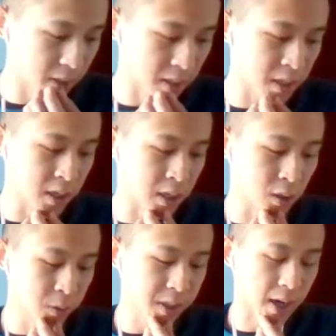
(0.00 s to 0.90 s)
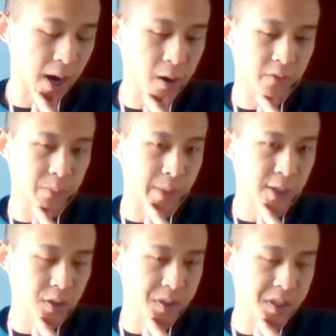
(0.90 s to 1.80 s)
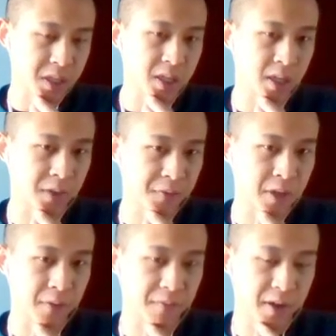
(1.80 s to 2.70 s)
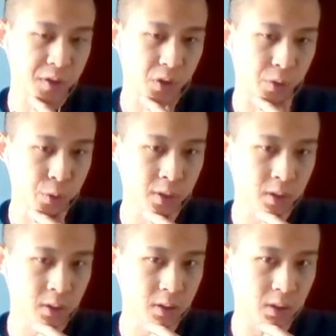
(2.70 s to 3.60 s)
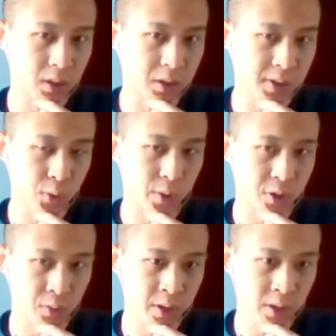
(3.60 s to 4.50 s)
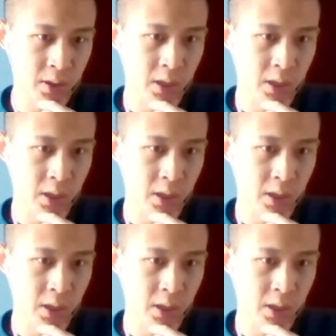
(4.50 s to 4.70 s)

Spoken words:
he looks at a higher level match to see if he can find a solution to the situation, right?